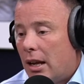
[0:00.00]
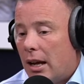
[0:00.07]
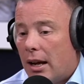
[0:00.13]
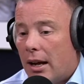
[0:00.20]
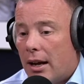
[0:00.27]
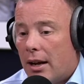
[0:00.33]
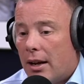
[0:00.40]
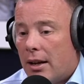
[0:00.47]

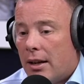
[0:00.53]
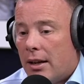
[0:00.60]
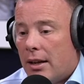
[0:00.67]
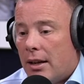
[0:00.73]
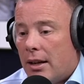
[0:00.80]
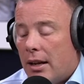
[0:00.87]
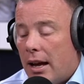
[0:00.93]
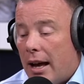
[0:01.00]

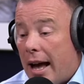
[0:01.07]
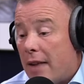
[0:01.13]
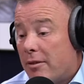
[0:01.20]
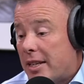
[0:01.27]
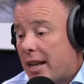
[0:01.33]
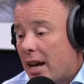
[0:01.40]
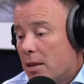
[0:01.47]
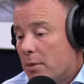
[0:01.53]

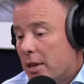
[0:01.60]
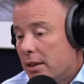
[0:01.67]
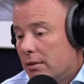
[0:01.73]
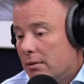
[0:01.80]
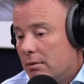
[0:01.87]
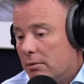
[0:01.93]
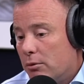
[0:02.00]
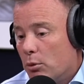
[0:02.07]
Javi came
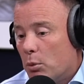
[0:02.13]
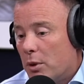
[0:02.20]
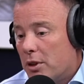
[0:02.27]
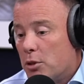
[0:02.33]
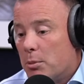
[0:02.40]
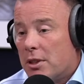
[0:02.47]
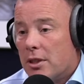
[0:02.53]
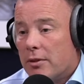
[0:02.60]
in with
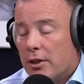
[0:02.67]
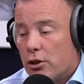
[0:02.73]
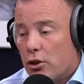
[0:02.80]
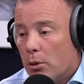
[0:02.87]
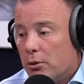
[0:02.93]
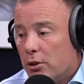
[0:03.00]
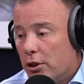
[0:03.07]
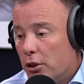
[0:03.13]
a specific
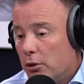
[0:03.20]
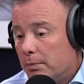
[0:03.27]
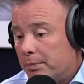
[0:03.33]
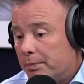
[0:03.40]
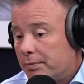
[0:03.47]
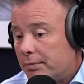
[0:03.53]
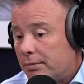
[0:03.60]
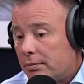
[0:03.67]
job to do.
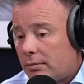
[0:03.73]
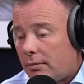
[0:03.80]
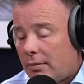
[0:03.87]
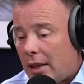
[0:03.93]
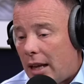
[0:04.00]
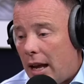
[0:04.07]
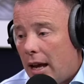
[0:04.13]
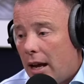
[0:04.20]

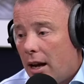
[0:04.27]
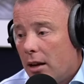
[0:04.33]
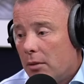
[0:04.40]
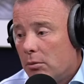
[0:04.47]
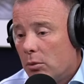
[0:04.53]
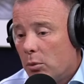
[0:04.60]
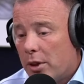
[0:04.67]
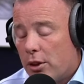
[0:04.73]

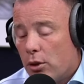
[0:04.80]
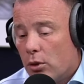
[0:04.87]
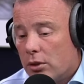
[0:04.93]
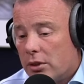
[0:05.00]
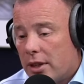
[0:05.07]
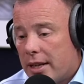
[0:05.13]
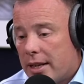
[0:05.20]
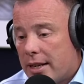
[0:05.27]
We
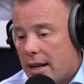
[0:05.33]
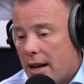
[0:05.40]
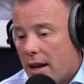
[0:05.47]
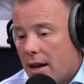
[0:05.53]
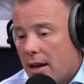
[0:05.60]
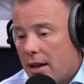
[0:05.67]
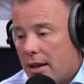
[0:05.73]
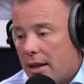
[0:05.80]
thought he
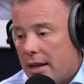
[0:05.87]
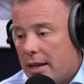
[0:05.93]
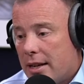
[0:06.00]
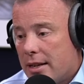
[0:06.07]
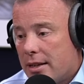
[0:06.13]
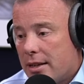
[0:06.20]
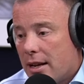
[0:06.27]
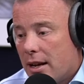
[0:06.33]
had
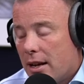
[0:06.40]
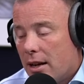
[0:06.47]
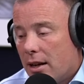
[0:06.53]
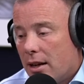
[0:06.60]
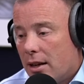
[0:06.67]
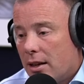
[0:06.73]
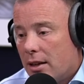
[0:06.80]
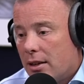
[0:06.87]

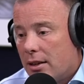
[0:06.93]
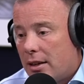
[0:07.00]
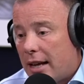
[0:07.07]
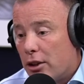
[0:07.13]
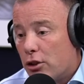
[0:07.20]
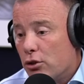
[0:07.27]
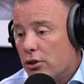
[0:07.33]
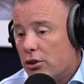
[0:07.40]

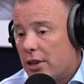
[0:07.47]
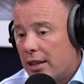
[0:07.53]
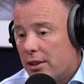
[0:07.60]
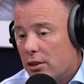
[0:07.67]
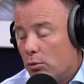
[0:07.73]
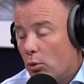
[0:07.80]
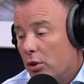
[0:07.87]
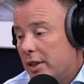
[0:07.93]
a good
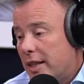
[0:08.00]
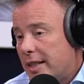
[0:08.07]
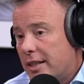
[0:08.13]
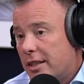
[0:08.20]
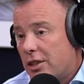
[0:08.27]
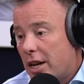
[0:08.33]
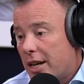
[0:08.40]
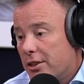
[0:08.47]
sense of what needed
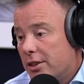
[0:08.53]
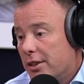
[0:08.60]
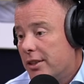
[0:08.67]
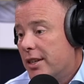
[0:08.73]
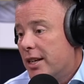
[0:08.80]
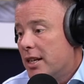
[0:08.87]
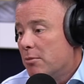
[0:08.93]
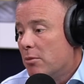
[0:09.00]
to change in the
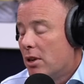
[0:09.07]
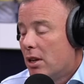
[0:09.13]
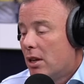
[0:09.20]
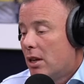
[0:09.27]
team.